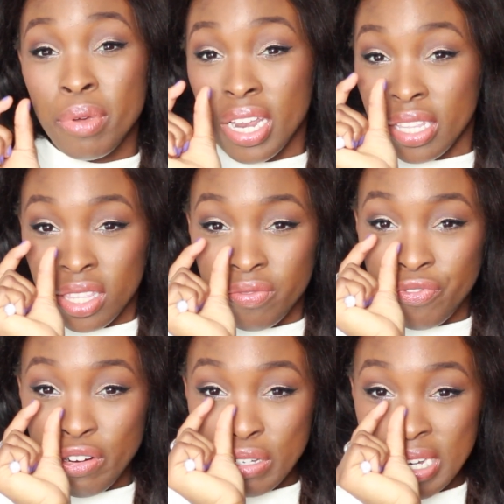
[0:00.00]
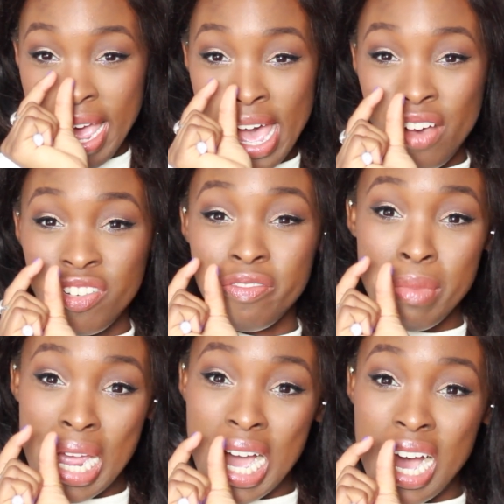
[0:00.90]
but in the first half of
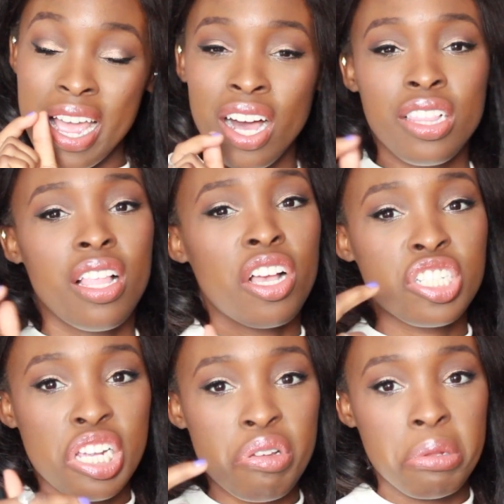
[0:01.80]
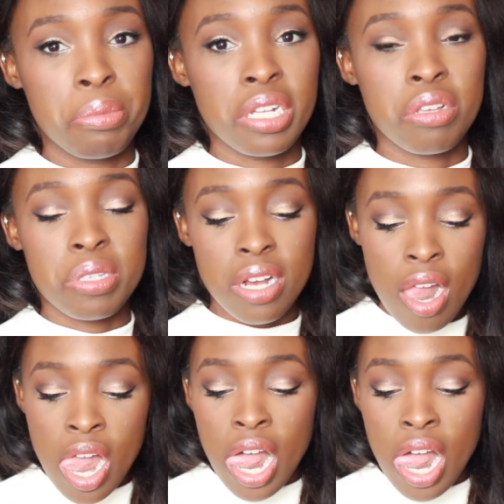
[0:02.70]
my eye. I'll, I'll show you a little bit closer.